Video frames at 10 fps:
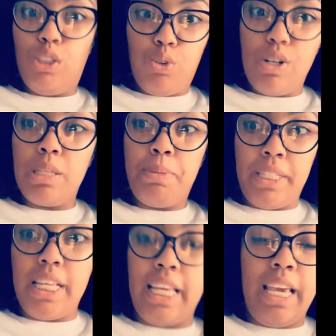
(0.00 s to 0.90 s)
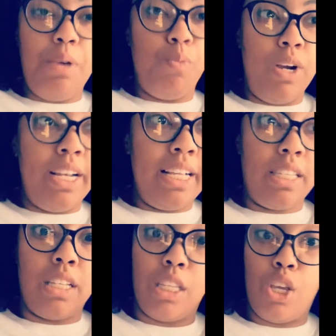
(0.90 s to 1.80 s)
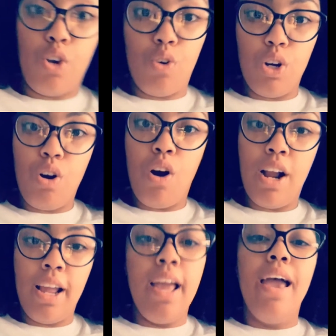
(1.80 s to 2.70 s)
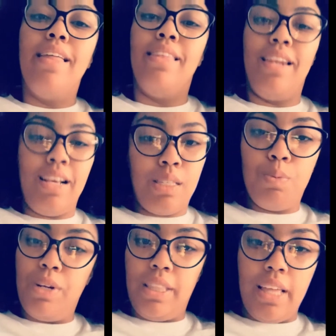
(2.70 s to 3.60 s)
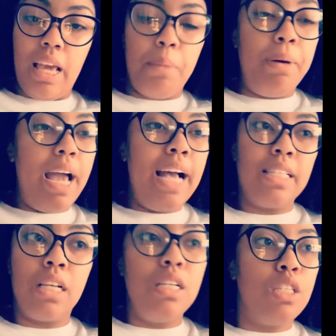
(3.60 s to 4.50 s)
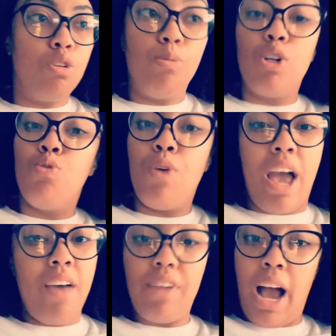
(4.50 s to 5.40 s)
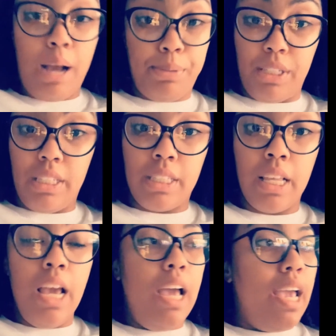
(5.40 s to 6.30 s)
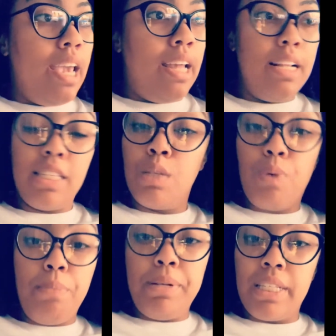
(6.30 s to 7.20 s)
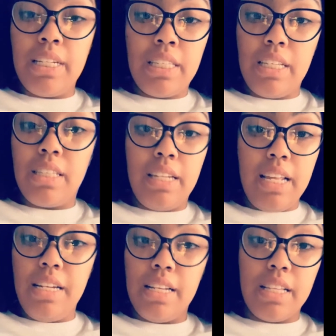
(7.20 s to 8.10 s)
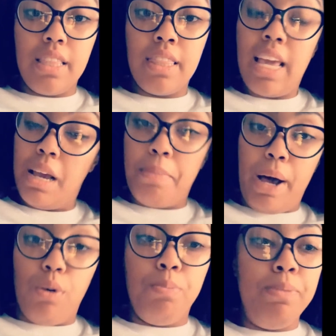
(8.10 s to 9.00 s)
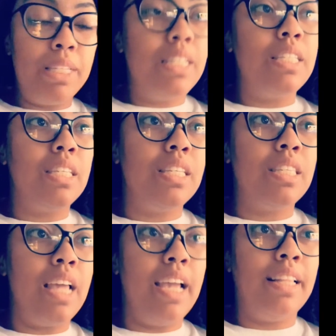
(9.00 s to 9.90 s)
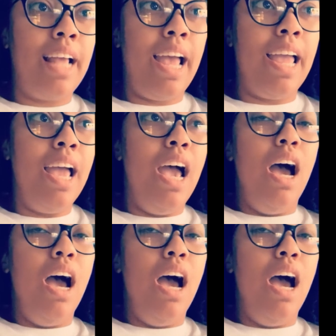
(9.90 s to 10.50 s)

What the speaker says: a choice but to get one that's a secure card, then that's one thing. But as a consumer, you have options. And this is what businesses need to think about. Businesses think that,